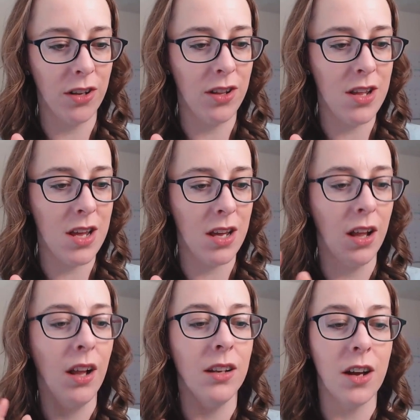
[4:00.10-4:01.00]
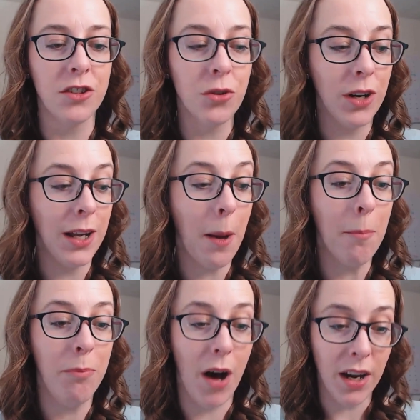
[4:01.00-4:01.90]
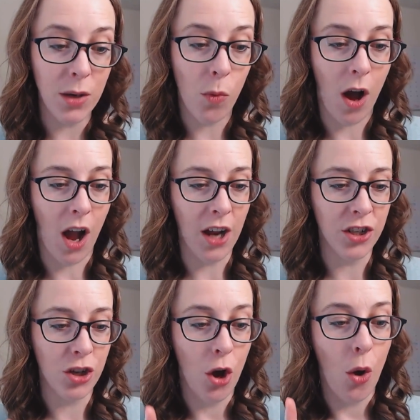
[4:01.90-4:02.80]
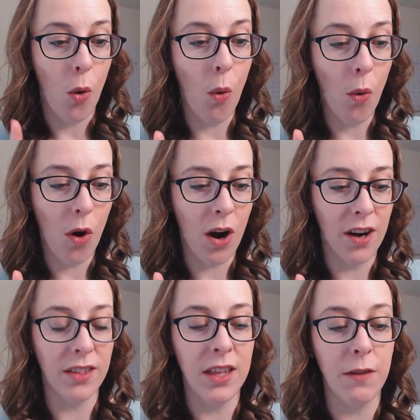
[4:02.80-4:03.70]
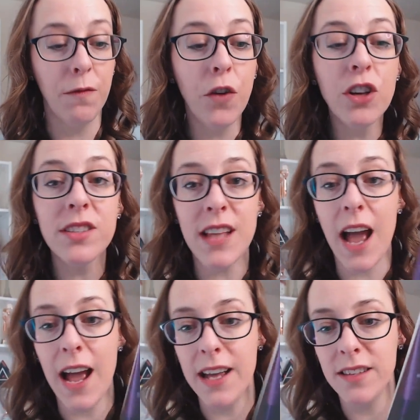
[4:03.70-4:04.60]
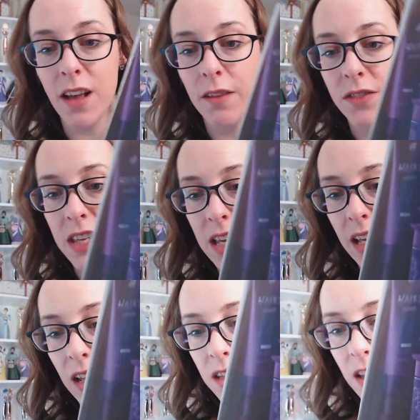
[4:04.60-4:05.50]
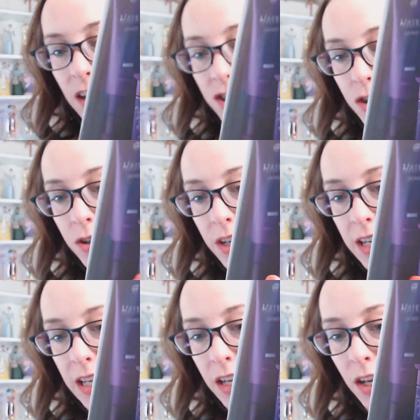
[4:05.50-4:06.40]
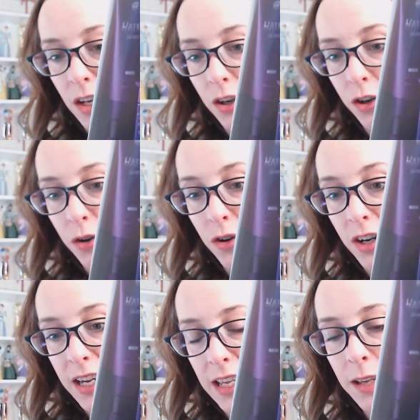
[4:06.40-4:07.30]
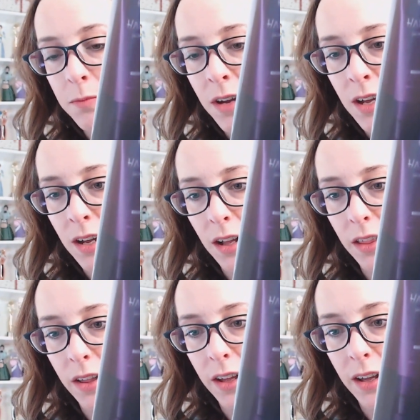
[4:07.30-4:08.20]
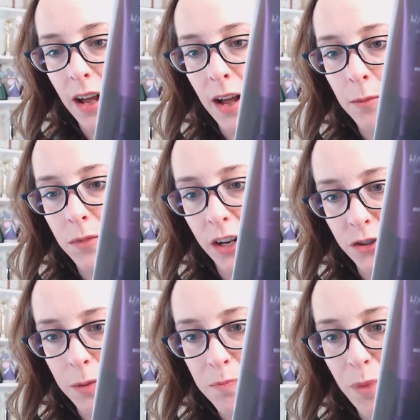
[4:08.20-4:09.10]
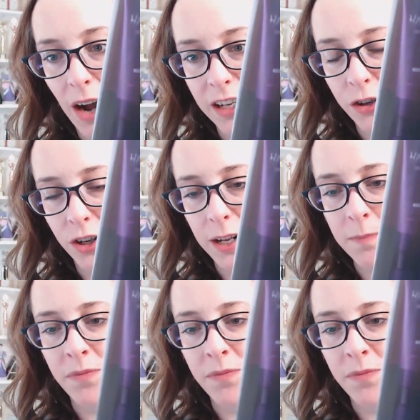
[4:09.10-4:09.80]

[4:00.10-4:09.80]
the luxury body wash or the full size of the luxury cream, the um, luxury body cream.